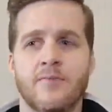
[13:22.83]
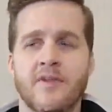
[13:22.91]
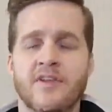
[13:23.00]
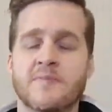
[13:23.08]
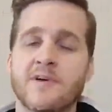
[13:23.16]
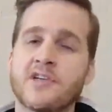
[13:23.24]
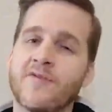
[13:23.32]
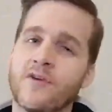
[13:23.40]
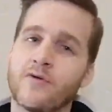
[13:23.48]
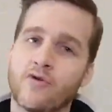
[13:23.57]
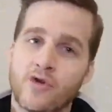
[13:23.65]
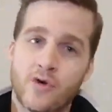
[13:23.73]
especially if
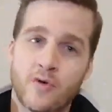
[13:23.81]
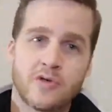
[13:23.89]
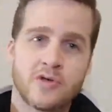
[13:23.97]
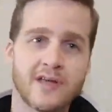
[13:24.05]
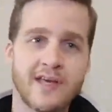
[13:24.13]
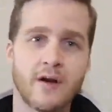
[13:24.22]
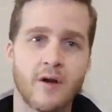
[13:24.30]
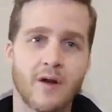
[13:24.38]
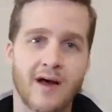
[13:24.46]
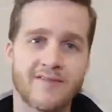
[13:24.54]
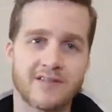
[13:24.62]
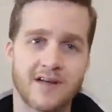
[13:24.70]
you're new to the keto
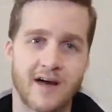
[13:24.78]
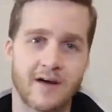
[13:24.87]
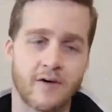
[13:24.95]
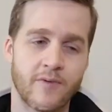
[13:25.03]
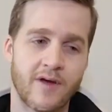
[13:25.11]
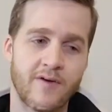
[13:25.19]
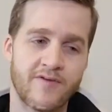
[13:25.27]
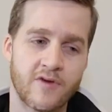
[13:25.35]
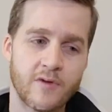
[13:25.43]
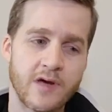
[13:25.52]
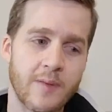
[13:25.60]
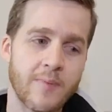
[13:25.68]
lifestyle, if
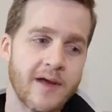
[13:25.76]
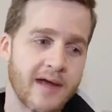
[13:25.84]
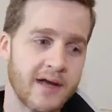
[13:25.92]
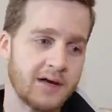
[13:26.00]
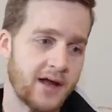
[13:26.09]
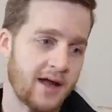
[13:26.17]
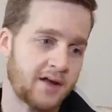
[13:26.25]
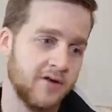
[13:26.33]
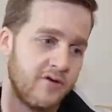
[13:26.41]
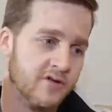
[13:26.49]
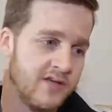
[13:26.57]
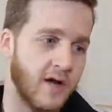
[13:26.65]
you're coming in and
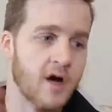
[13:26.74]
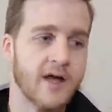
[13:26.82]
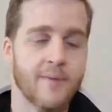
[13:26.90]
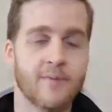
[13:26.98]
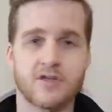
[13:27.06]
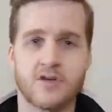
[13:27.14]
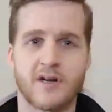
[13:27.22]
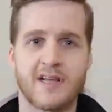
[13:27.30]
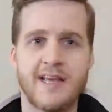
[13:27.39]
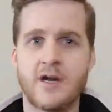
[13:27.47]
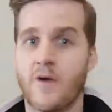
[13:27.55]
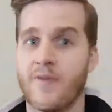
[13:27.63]
you're saying, okay, I'm going to start
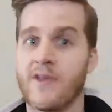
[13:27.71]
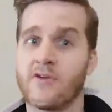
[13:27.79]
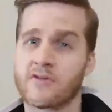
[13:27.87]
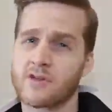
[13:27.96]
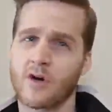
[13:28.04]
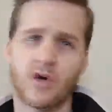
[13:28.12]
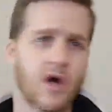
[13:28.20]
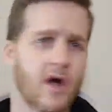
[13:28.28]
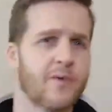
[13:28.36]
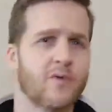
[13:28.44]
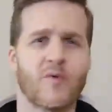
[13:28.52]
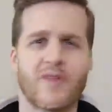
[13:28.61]
keto, and then you start
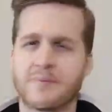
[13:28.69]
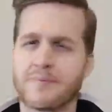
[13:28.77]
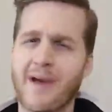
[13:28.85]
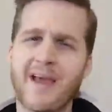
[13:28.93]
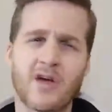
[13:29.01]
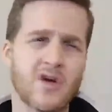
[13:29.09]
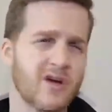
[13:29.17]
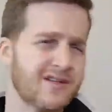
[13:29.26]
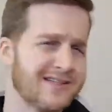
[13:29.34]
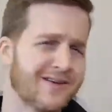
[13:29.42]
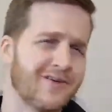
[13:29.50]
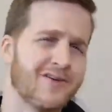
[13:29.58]
going with all these baked
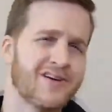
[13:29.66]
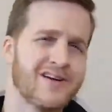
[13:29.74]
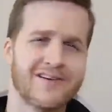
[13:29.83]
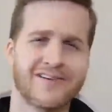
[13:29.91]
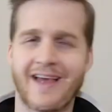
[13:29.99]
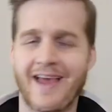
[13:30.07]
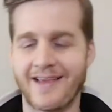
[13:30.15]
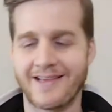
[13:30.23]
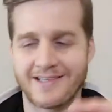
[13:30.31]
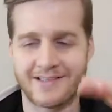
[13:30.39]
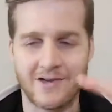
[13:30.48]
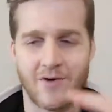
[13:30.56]
goods,
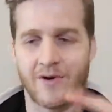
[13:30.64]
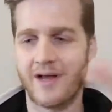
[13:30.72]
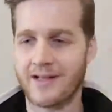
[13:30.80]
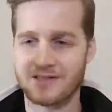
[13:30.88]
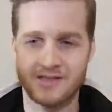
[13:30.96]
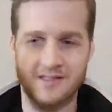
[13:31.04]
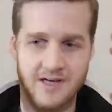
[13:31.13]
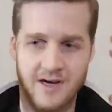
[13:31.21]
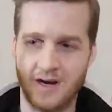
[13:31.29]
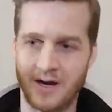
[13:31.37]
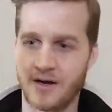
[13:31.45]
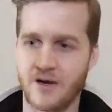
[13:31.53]
cakes, donuts,
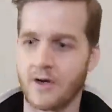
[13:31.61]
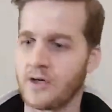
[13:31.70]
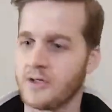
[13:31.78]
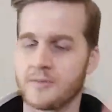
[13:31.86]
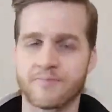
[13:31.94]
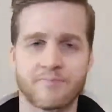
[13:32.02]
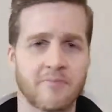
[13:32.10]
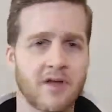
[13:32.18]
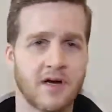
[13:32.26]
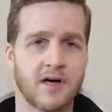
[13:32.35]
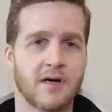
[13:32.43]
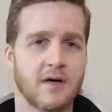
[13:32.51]

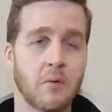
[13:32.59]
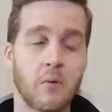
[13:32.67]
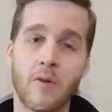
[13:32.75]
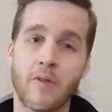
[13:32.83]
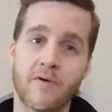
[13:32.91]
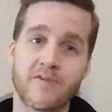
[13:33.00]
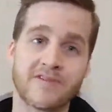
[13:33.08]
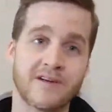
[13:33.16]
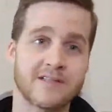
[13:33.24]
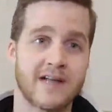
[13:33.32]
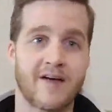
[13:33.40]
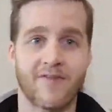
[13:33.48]
all of those
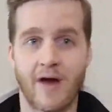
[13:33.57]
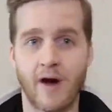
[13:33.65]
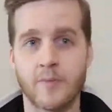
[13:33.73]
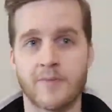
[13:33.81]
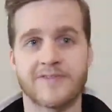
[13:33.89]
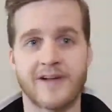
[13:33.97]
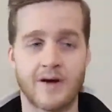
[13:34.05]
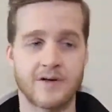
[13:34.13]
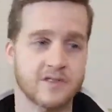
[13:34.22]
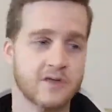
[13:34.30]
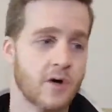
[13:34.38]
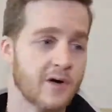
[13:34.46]
things that have the almond
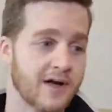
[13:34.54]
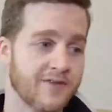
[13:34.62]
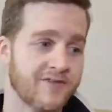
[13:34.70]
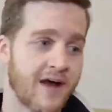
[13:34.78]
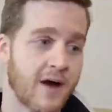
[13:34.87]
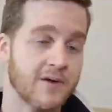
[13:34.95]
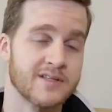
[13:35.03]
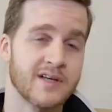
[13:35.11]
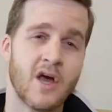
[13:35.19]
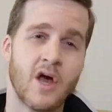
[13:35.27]
flours or coconut flours,